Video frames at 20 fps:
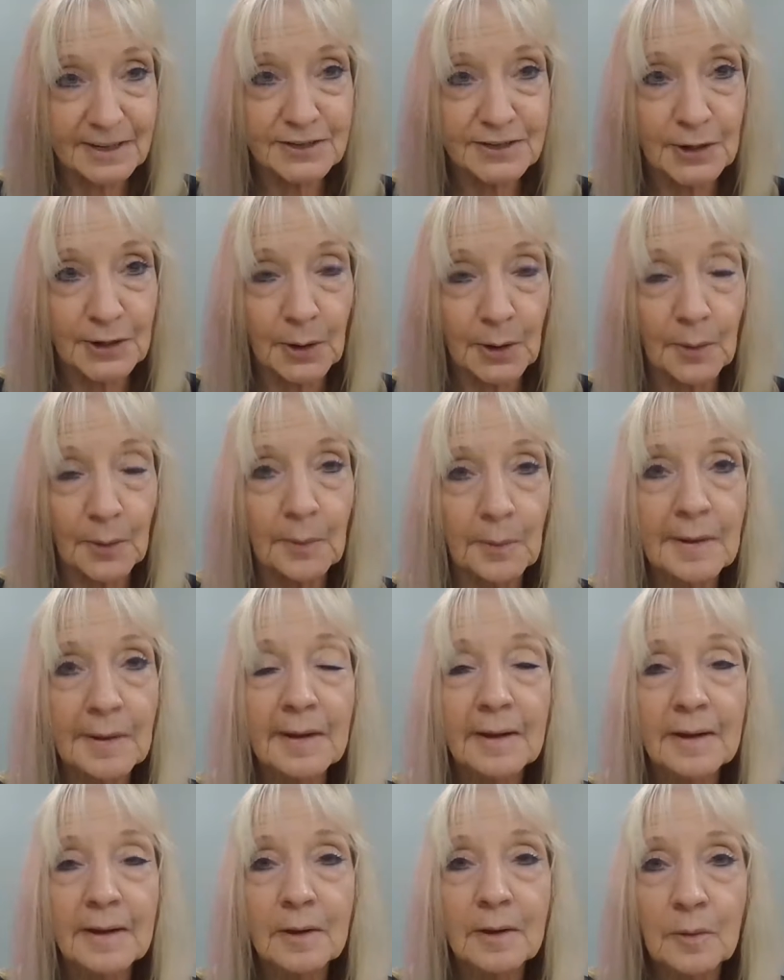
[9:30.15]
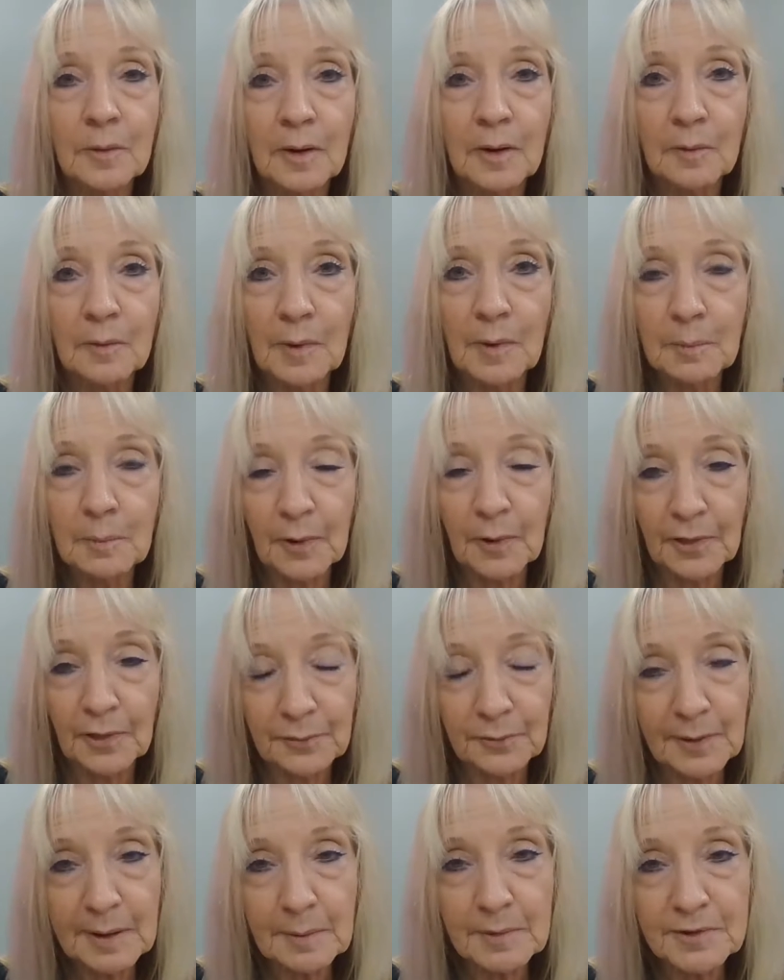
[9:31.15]
So we put
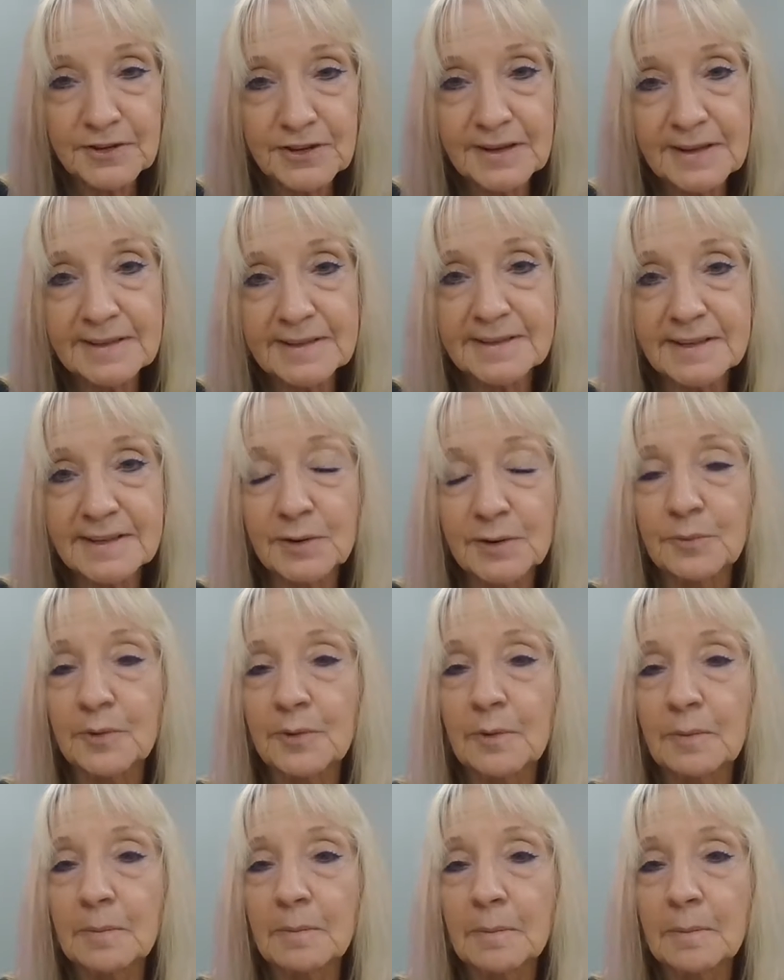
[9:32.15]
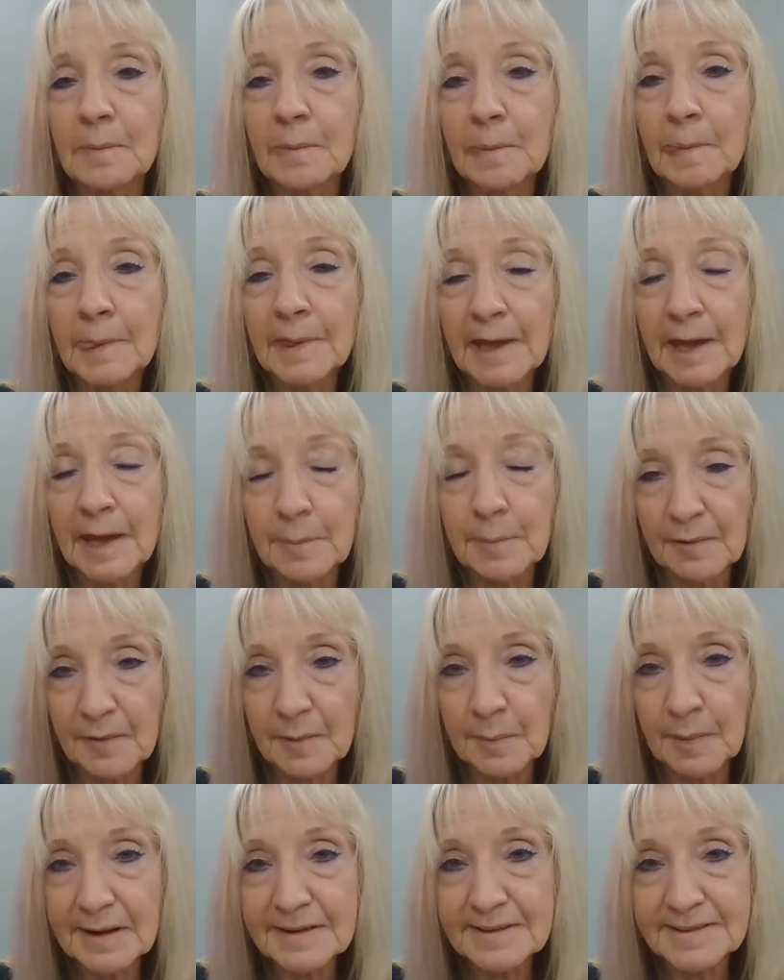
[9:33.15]
3 machines in the room,
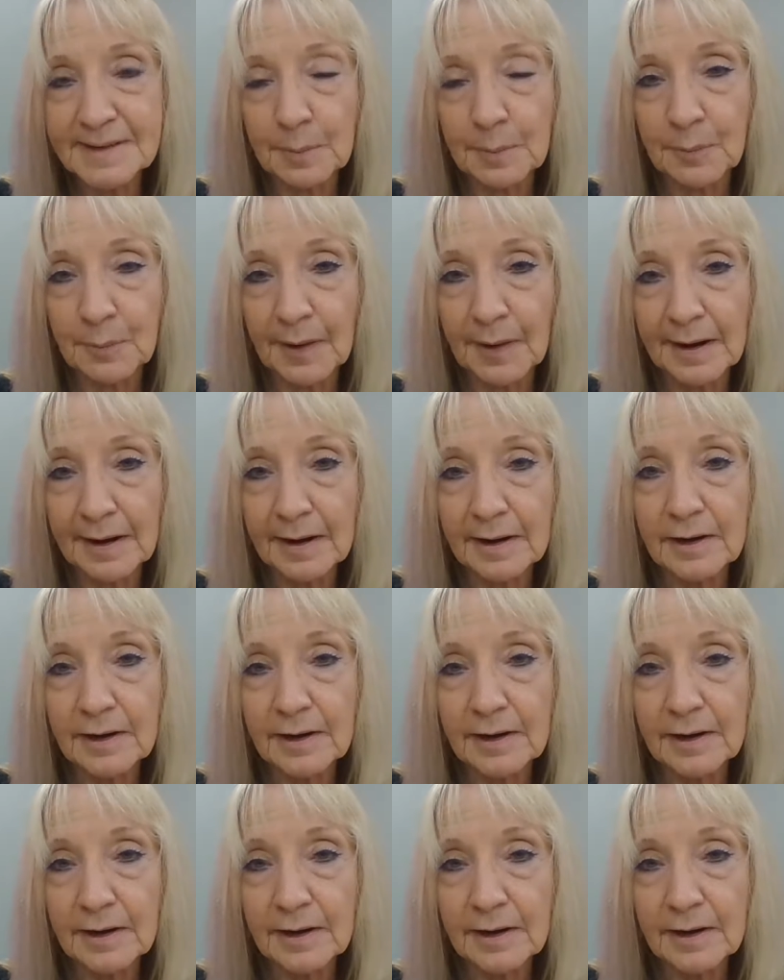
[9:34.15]
everybody's separated.